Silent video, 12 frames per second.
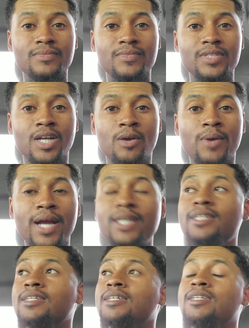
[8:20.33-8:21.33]
All right?
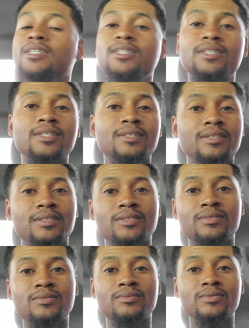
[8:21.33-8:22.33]

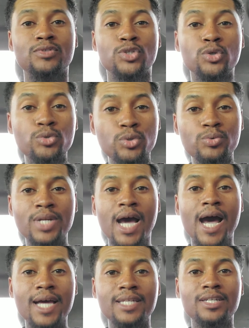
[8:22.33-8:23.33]
You do
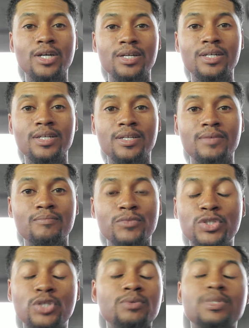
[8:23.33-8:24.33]
not...
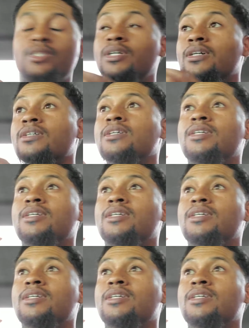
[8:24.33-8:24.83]
Look.